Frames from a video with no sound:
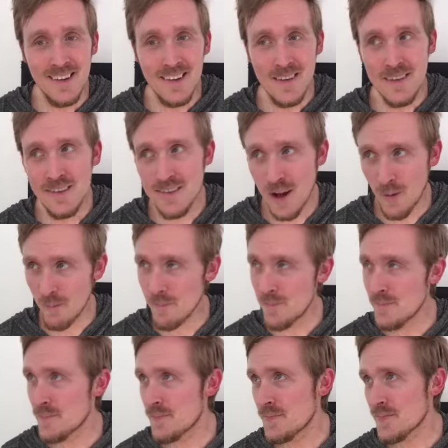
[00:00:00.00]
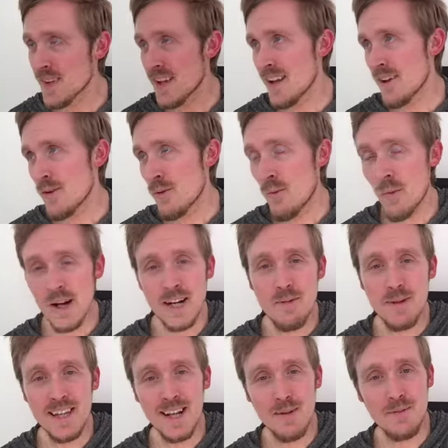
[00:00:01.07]
So, what did
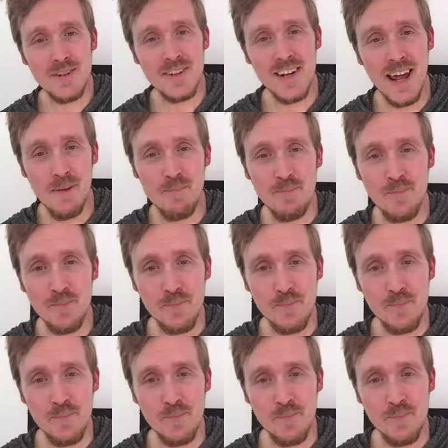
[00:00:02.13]
we get up to today?